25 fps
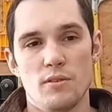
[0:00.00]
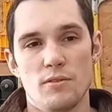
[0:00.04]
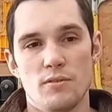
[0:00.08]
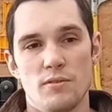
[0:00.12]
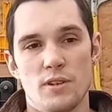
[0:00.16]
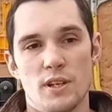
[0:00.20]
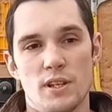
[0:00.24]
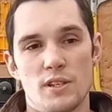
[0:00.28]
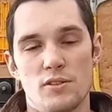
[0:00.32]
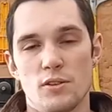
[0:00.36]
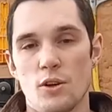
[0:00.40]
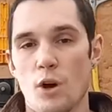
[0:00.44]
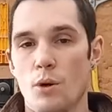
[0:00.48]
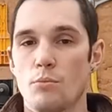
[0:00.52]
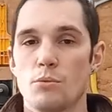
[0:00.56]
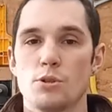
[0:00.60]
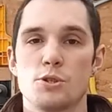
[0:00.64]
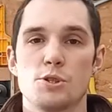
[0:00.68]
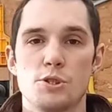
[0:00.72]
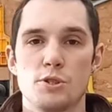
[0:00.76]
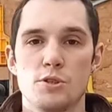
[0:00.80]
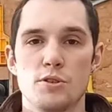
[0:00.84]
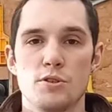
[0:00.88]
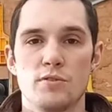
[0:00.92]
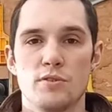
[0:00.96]
There's not
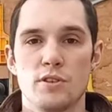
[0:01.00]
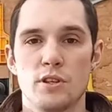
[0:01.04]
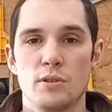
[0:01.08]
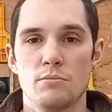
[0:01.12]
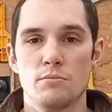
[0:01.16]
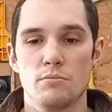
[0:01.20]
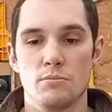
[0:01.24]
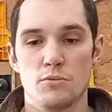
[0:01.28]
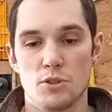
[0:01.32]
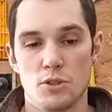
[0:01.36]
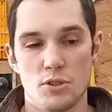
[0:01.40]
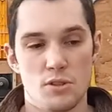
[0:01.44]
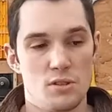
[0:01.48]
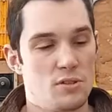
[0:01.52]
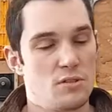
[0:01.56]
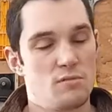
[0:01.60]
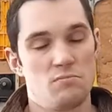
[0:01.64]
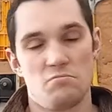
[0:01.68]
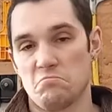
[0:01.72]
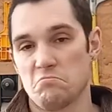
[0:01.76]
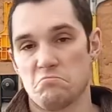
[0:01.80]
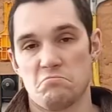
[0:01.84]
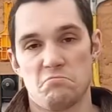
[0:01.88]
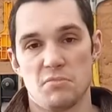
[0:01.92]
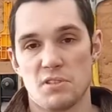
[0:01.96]
much to them, just
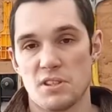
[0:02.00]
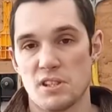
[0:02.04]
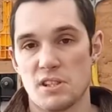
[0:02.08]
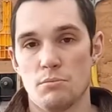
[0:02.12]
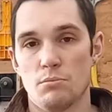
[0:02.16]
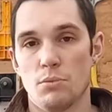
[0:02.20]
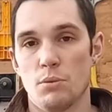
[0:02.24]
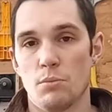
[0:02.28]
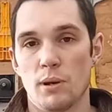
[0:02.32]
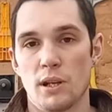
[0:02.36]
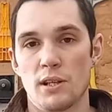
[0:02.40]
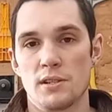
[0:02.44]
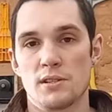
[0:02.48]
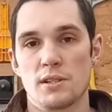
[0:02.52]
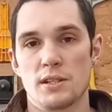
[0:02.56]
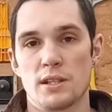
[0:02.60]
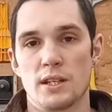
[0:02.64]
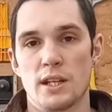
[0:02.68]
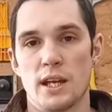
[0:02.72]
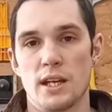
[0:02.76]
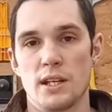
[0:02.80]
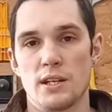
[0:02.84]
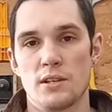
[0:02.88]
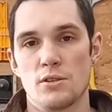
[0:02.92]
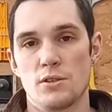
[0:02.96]
simple plastic
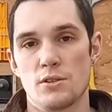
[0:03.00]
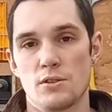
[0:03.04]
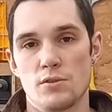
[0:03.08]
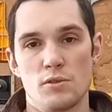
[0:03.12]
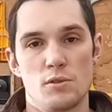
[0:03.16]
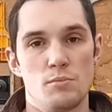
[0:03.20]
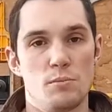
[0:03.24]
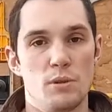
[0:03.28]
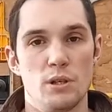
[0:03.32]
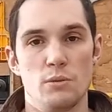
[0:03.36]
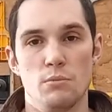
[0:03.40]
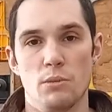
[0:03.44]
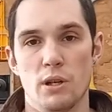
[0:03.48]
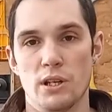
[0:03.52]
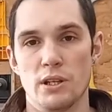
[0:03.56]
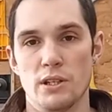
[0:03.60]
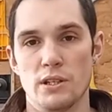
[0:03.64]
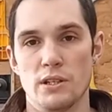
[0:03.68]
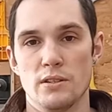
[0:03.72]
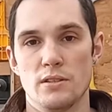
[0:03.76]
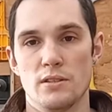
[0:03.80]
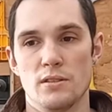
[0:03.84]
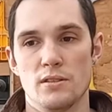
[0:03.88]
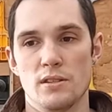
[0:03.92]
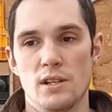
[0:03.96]
case, spinning
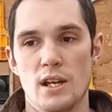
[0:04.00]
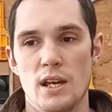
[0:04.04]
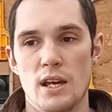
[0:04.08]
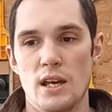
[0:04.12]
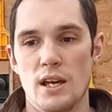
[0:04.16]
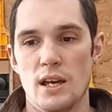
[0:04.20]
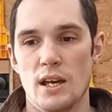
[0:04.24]
blades.